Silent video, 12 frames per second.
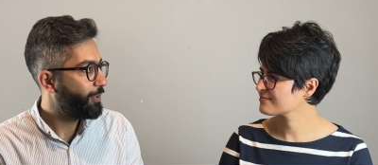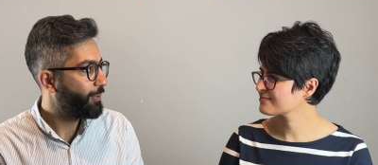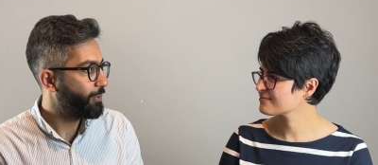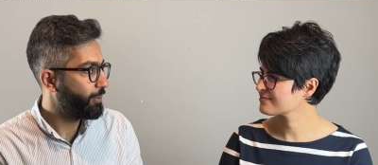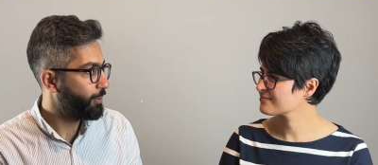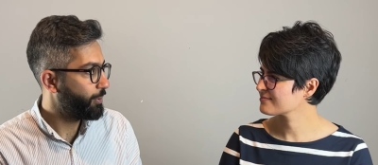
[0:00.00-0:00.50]

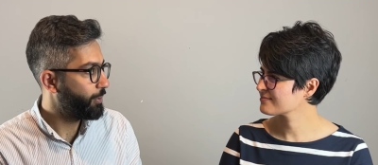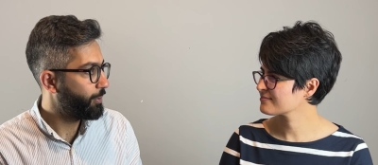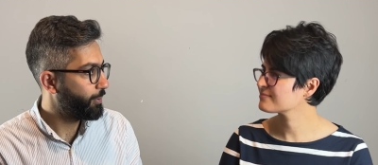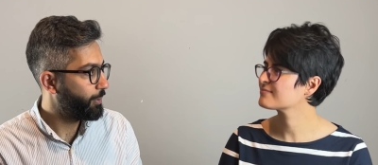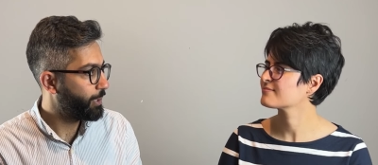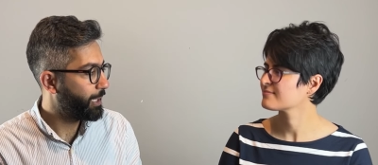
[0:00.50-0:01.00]
Speaker 1: the,
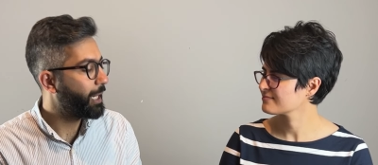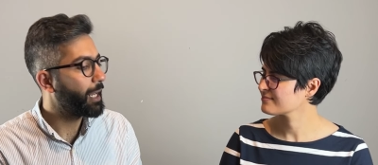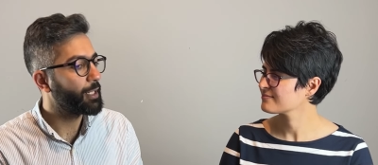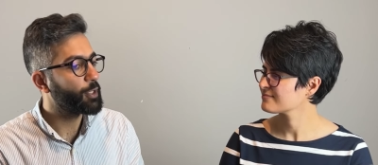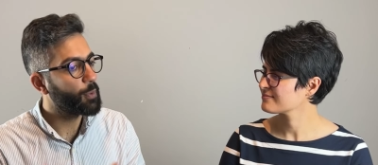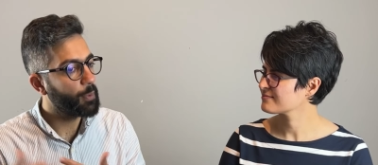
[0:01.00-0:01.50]
the, the
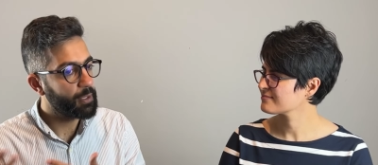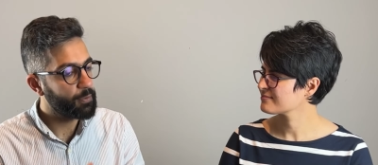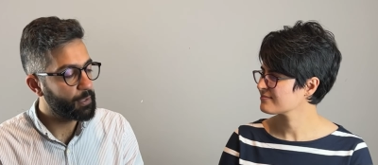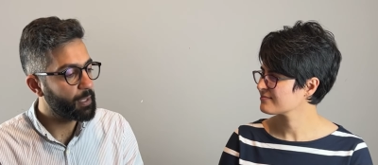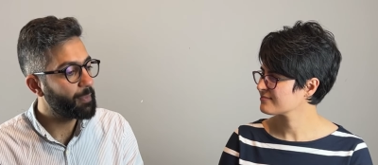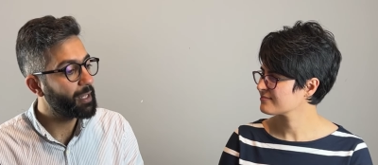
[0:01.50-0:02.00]
class. We went
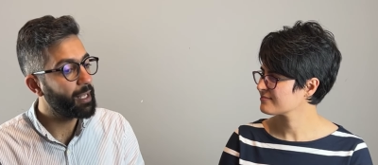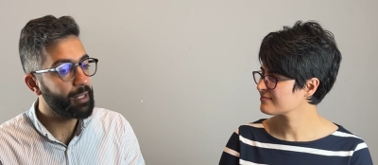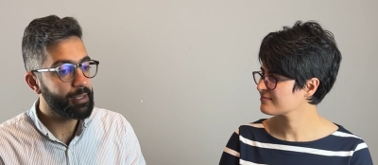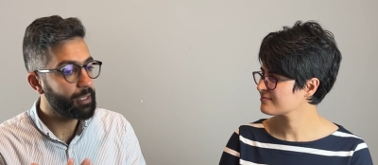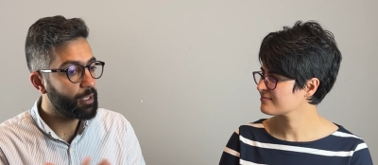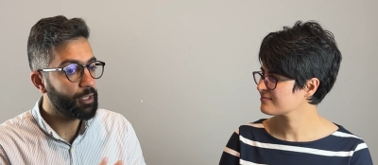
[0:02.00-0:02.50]
for something
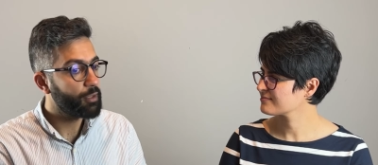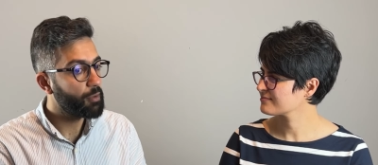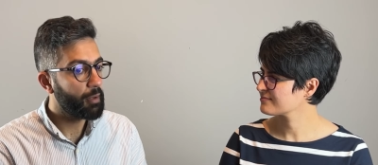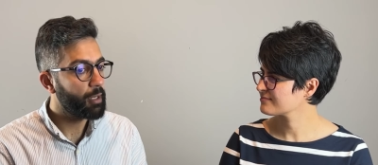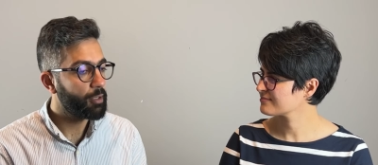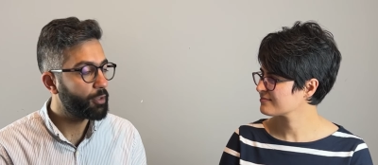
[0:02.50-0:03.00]
else, and,
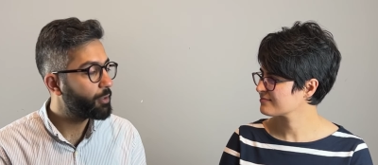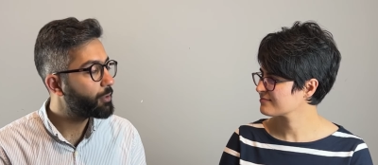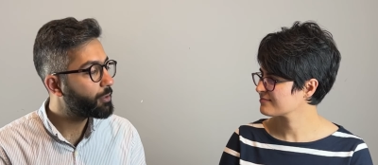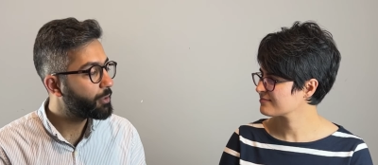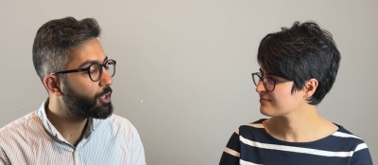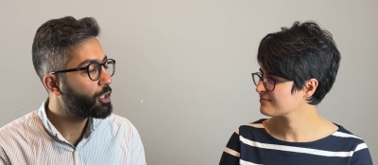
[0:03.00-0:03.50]
and
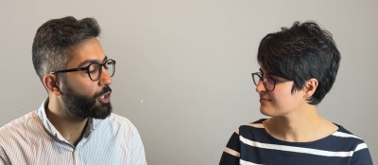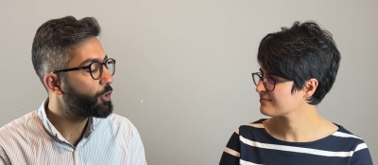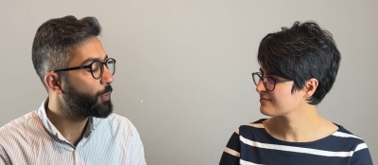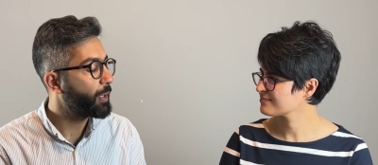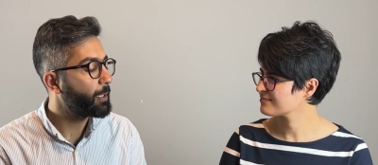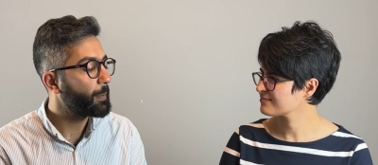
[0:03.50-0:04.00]
she did
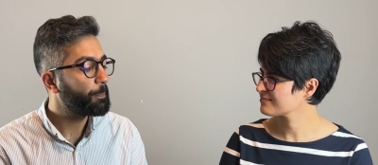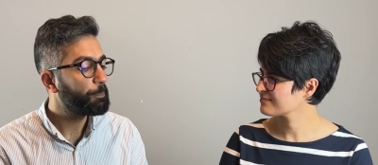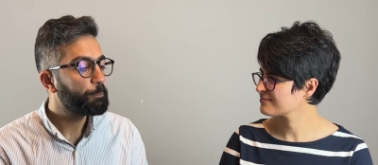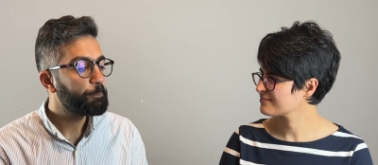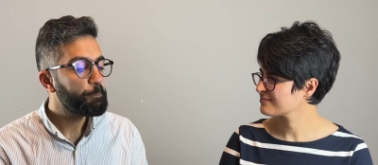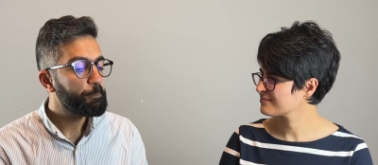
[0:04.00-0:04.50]
well.
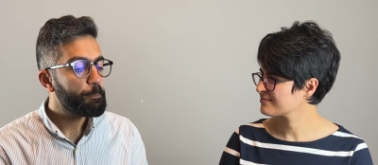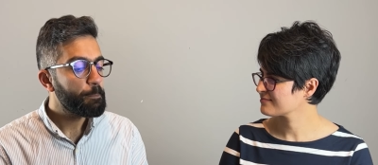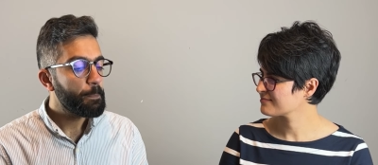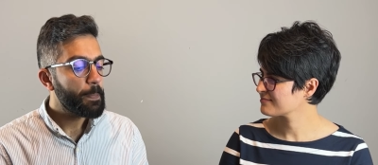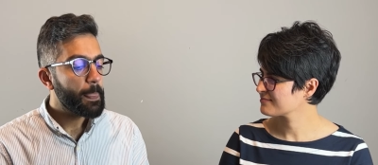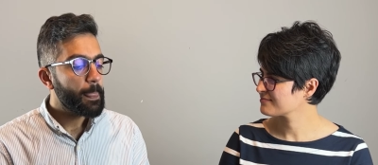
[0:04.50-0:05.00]

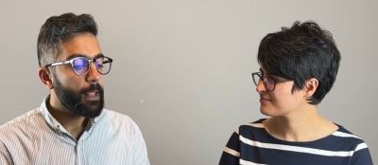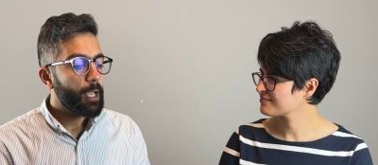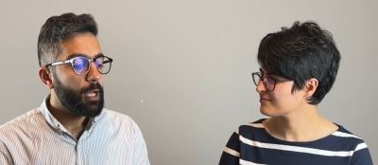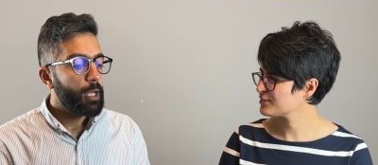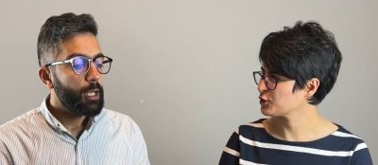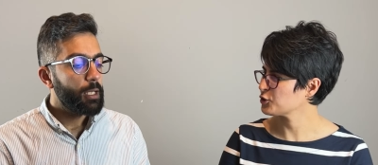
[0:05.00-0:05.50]

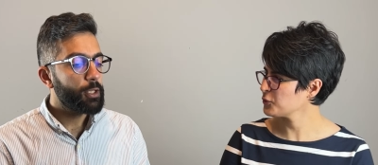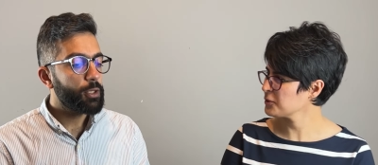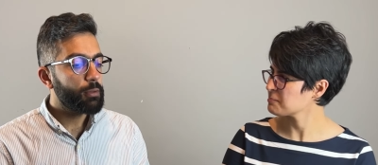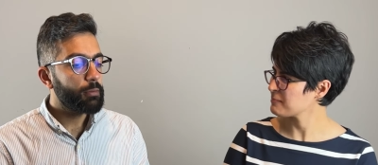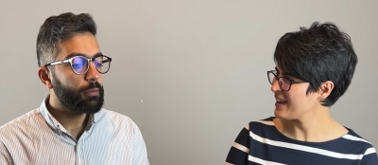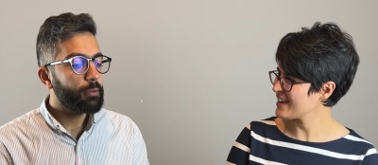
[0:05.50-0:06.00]
So
Speaker 2: you're
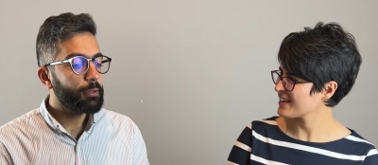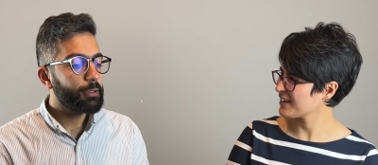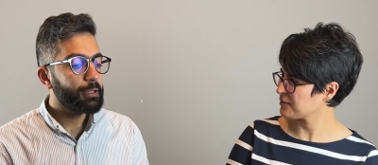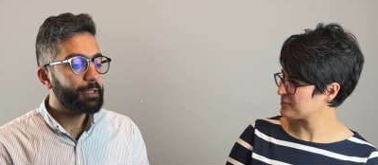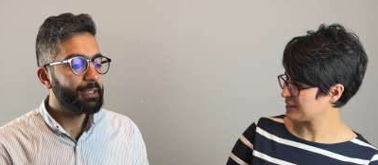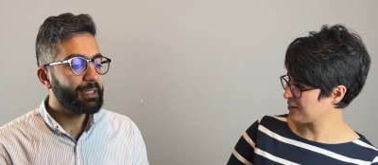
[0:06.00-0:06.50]
making,
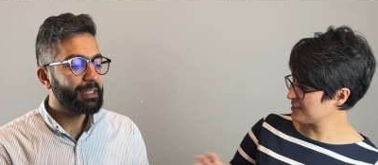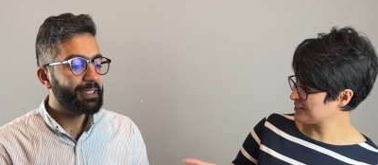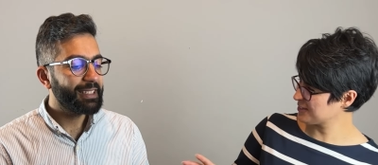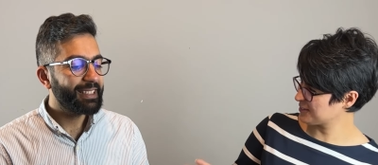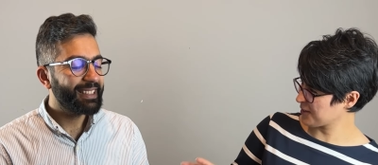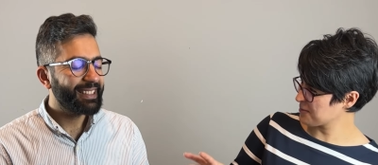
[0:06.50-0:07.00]
I'm sorry to
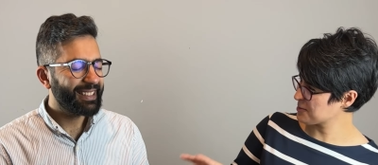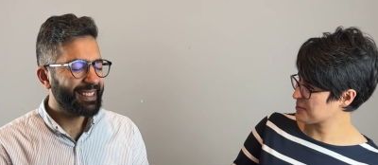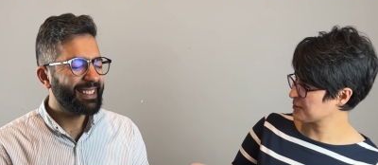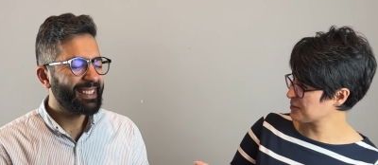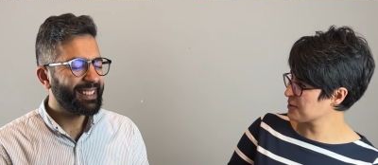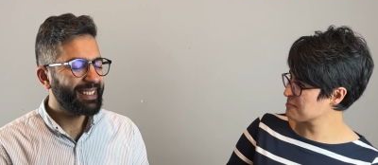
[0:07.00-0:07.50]
interrupt you,
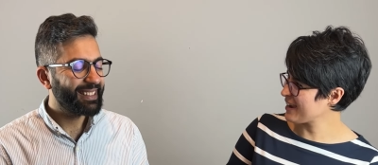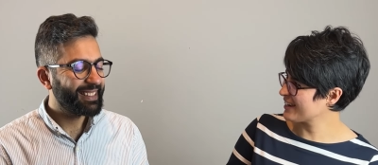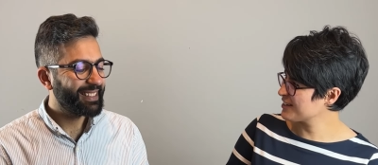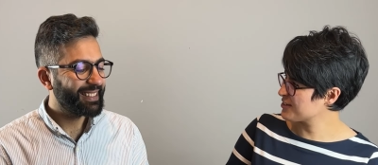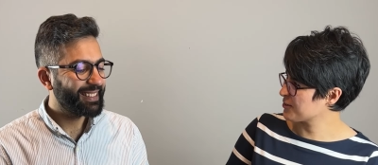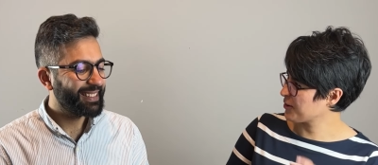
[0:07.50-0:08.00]
but you're
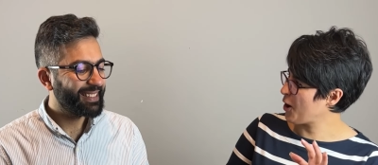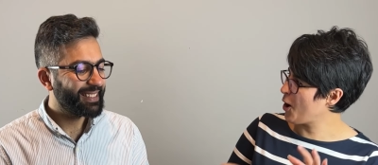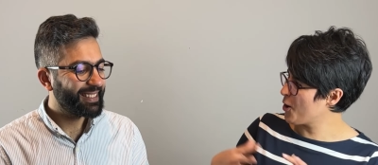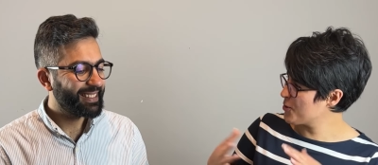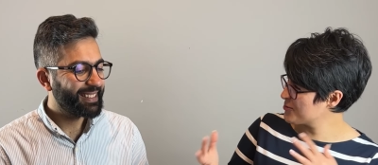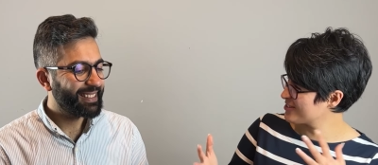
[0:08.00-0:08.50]
making your
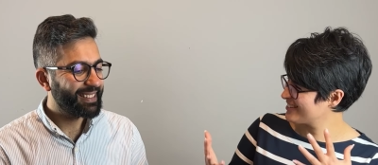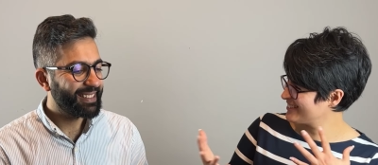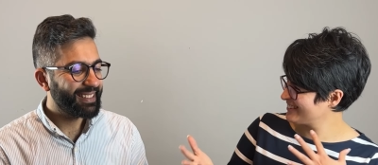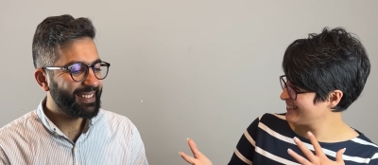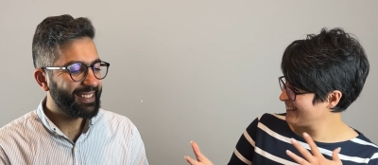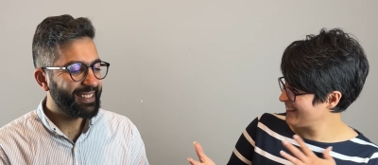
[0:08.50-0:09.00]
own,
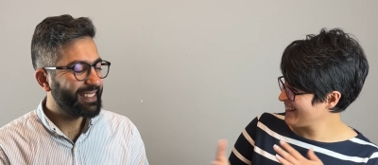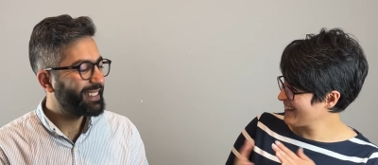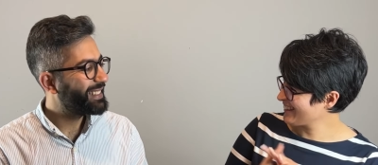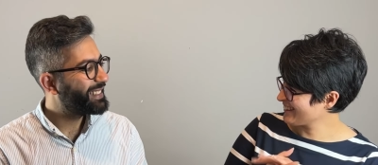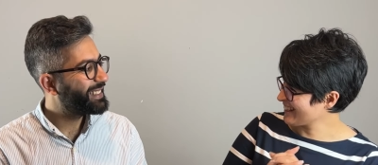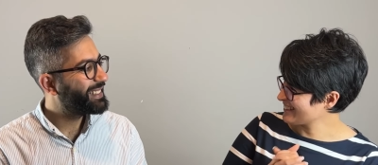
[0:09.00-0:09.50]

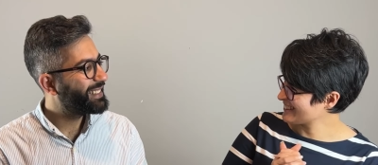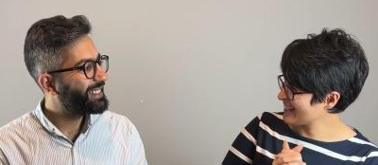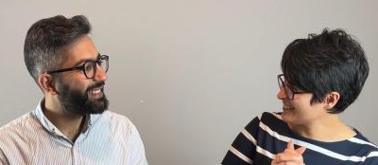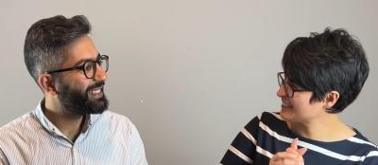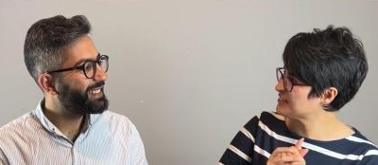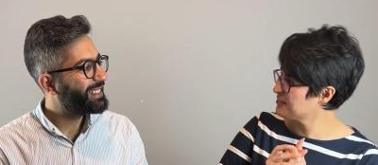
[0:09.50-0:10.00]
let's say,
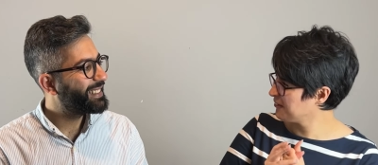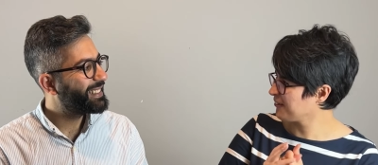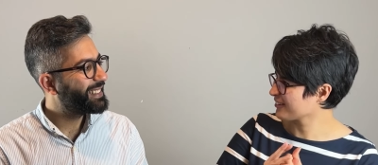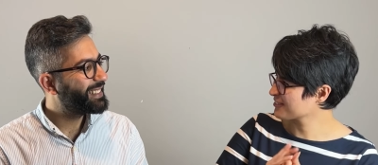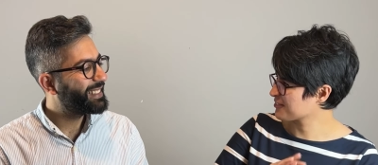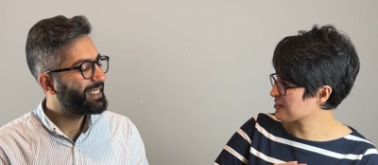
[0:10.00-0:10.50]

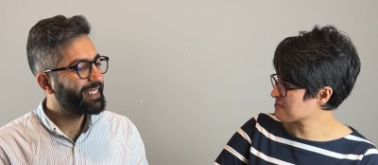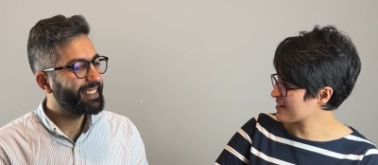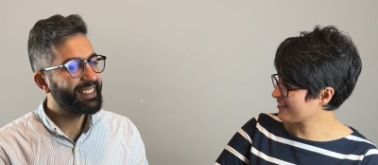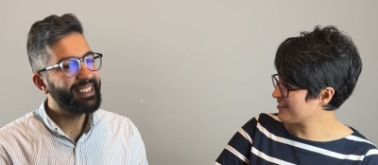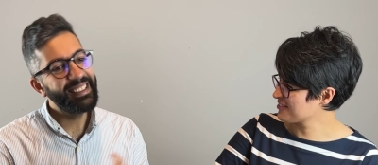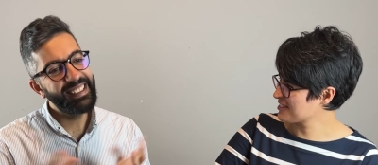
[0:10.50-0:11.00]
school for
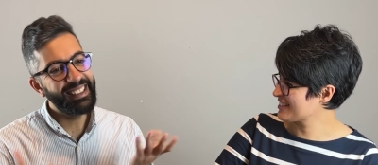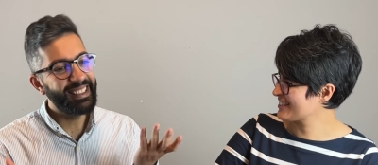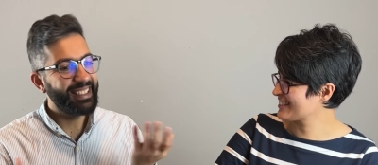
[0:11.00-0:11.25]
Mira, which is